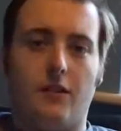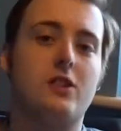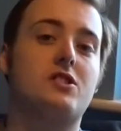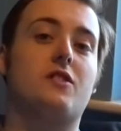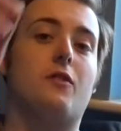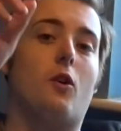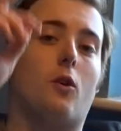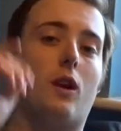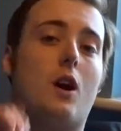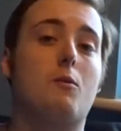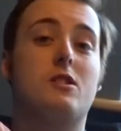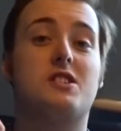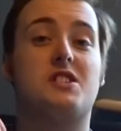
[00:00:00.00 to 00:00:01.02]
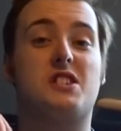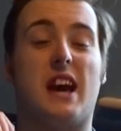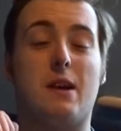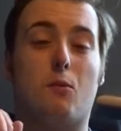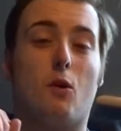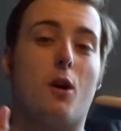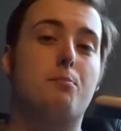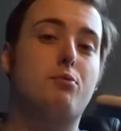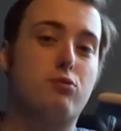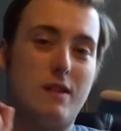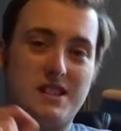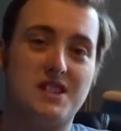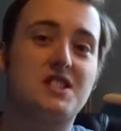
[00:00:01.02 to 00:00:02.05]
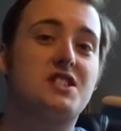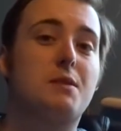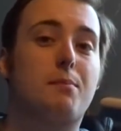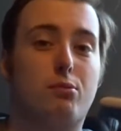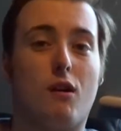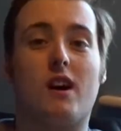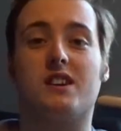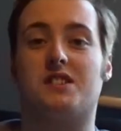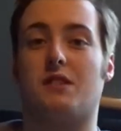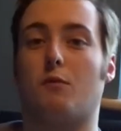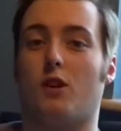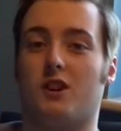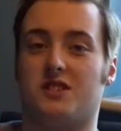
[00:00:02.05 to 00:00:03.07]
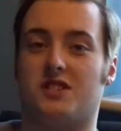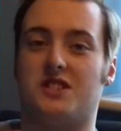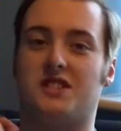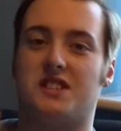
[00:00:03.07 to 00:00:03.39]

First of all, I want to say what a pleasant surprise it was to